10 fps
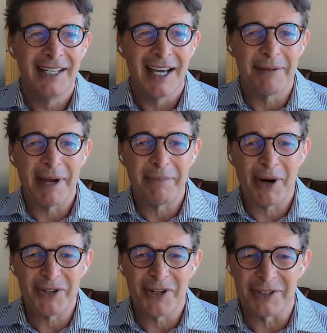and my
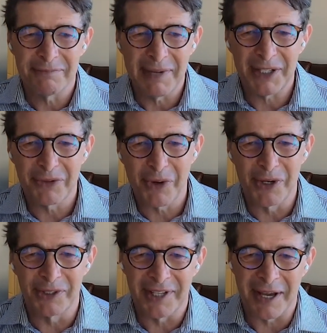partner, making the
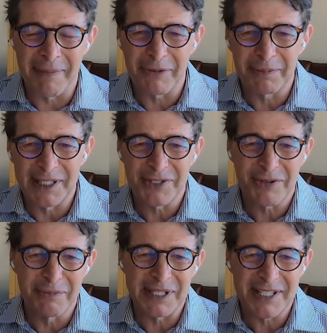world a better place
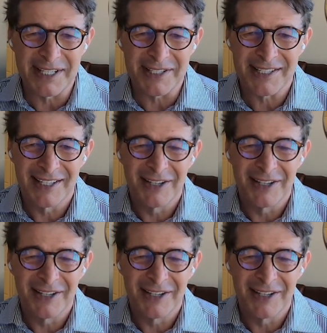through business,